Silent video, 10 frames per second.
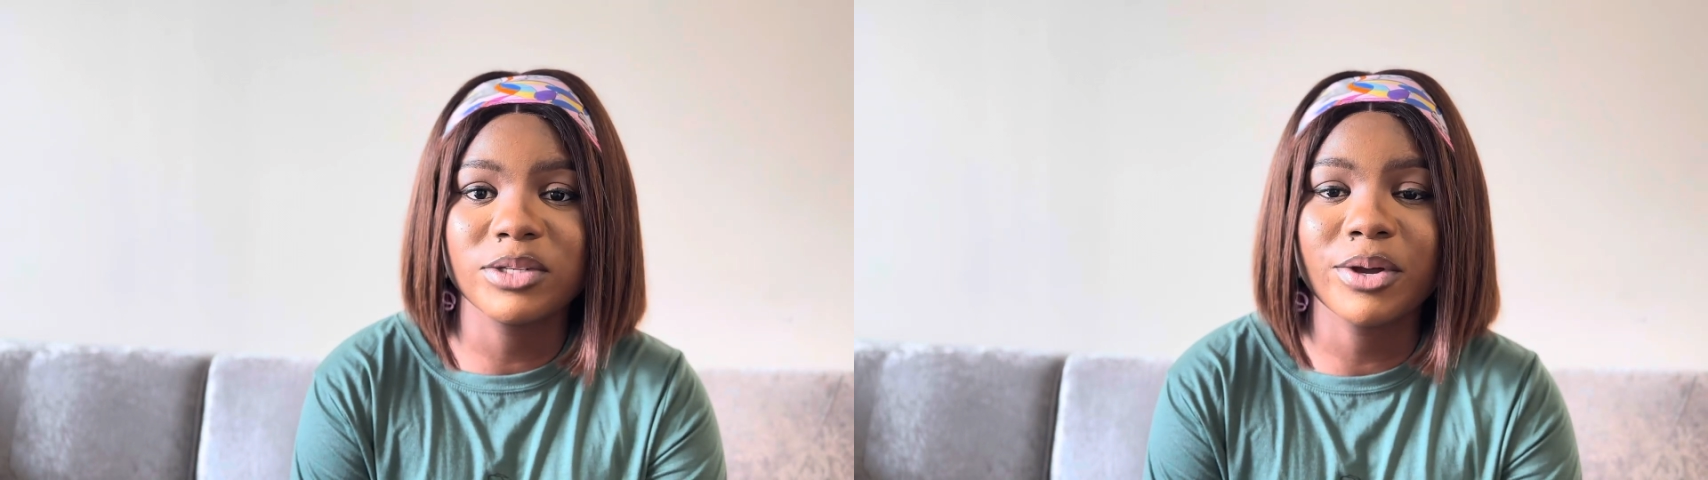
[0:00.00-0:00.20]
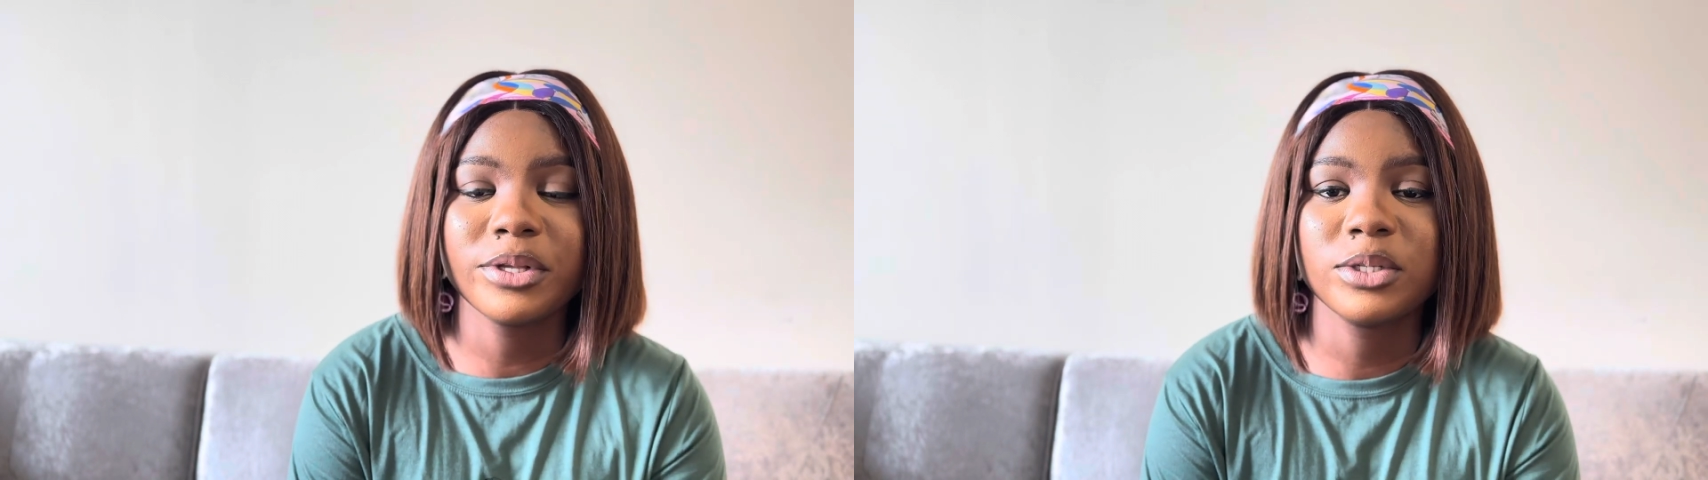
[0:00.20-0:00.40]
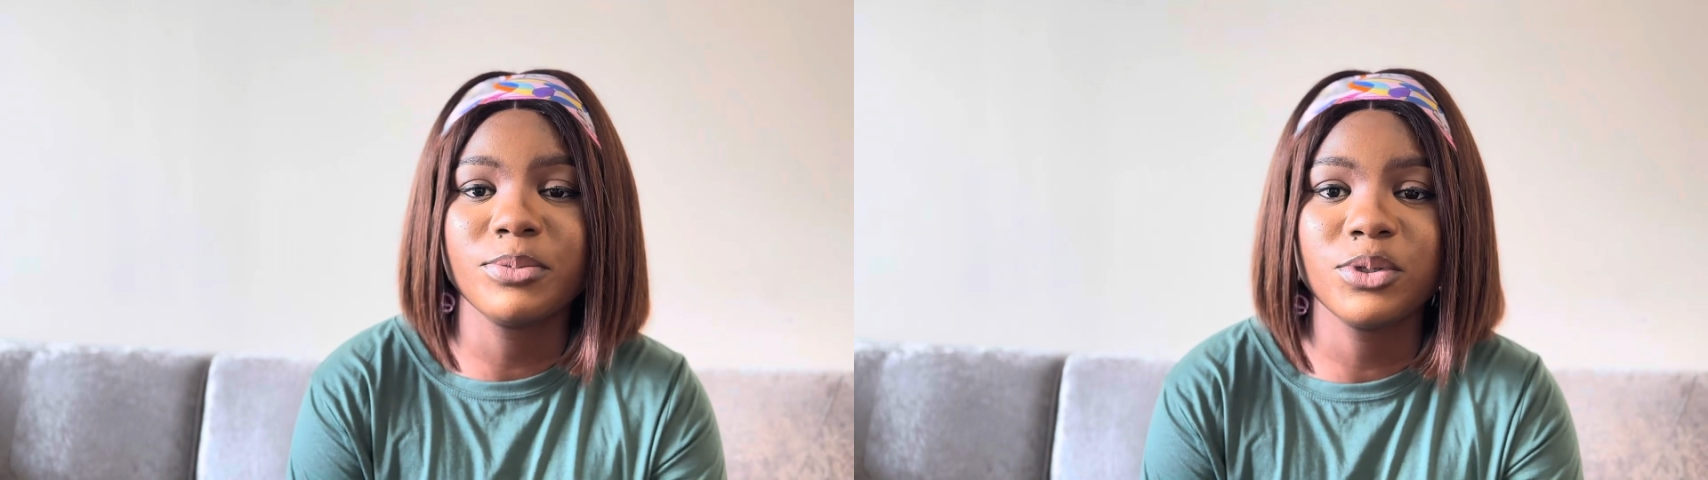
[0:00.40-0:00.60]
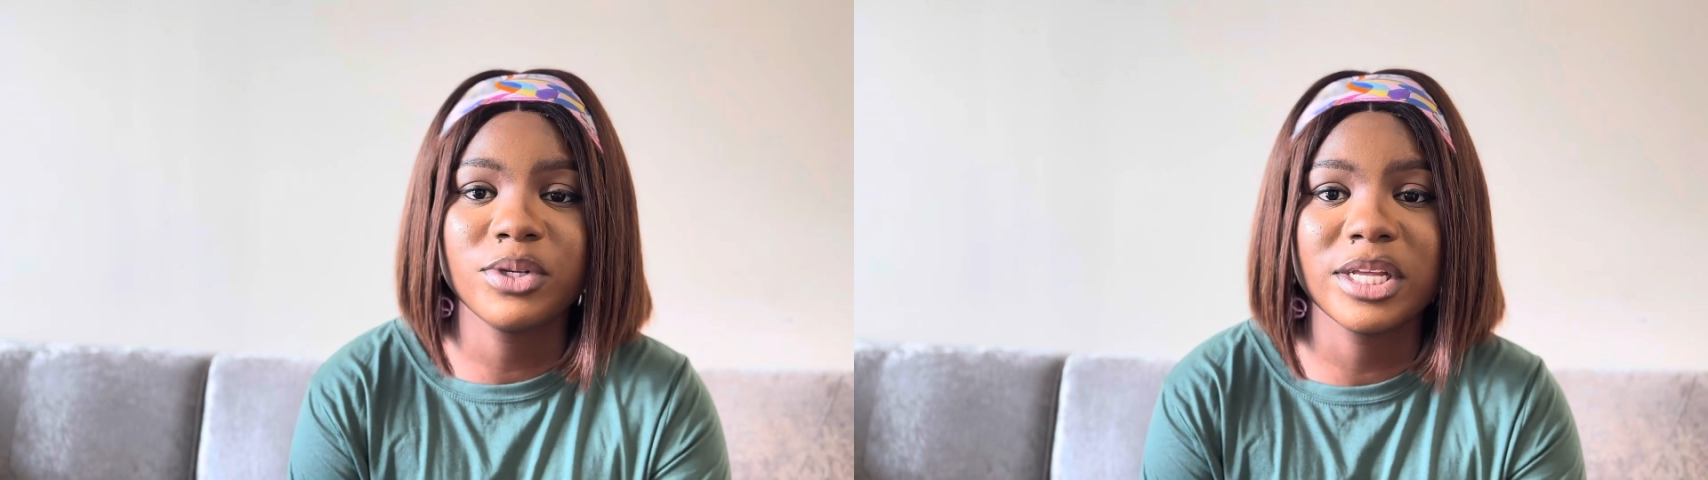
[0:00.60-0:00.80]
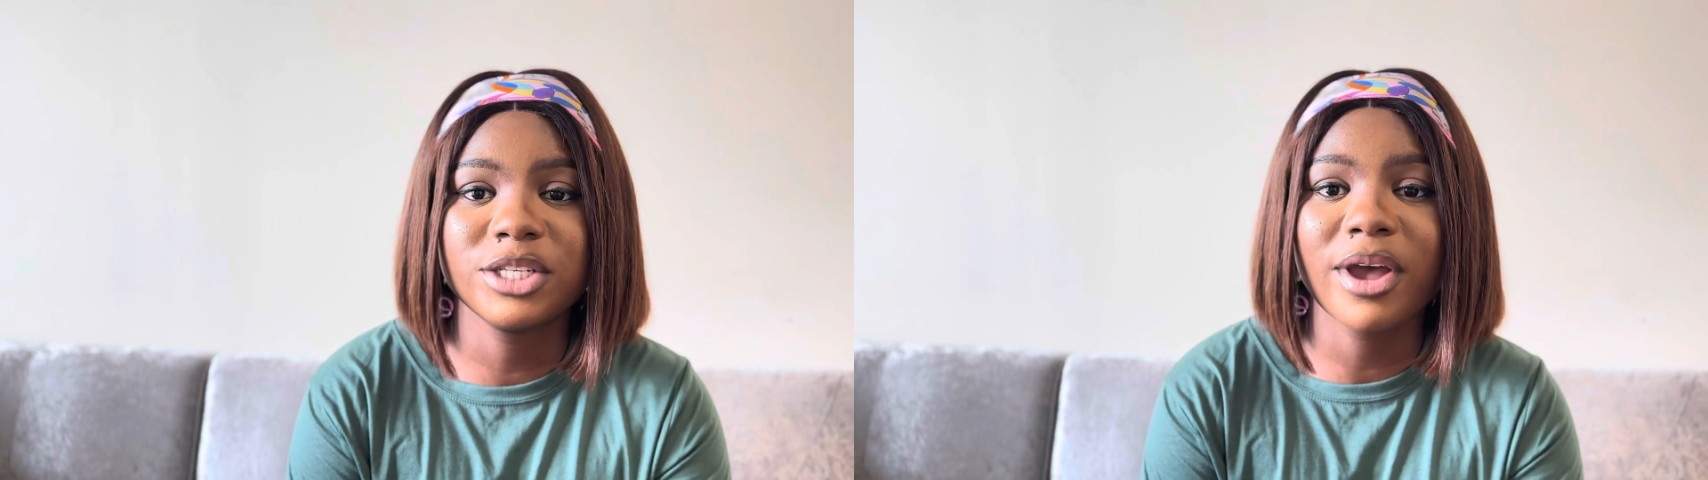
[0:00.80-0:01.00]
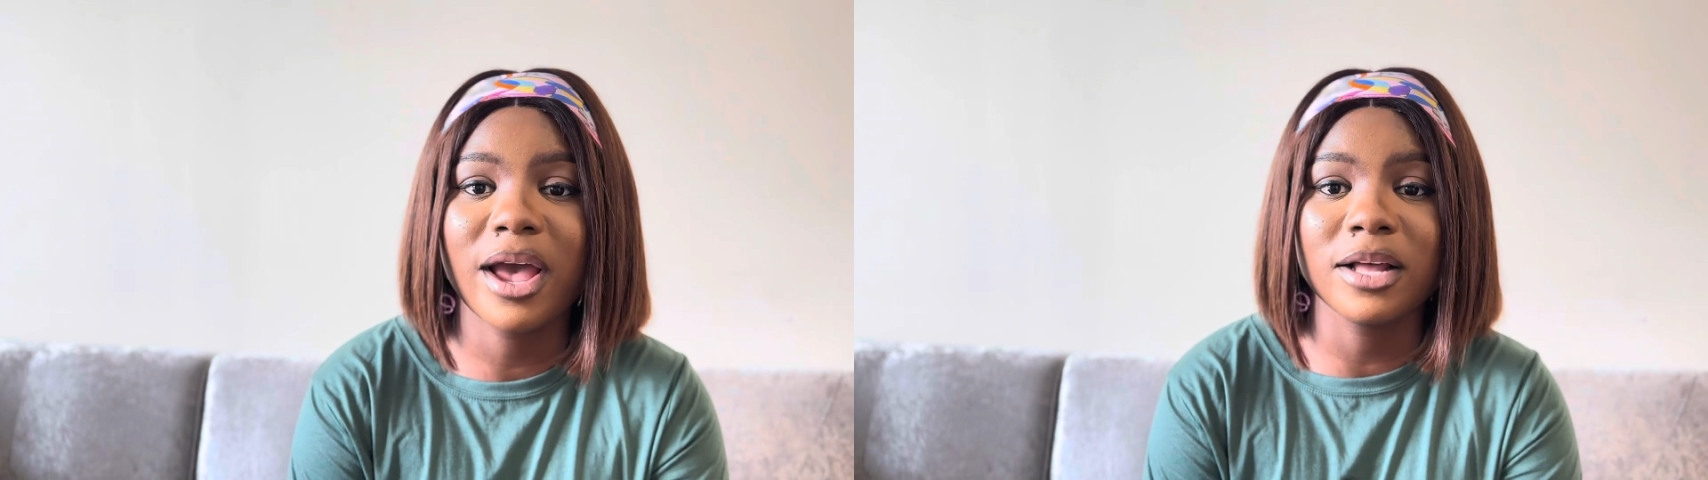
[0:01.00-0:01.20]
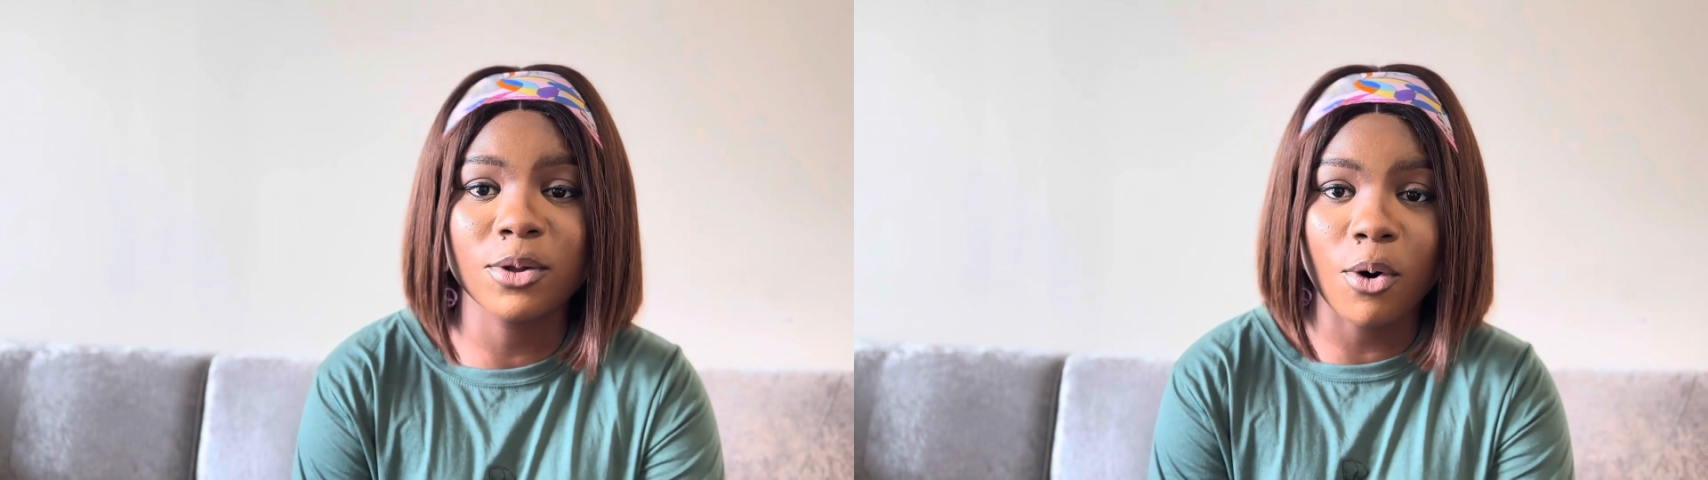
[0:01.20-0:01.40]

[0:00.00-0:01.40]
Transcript: we're going to be doing a try and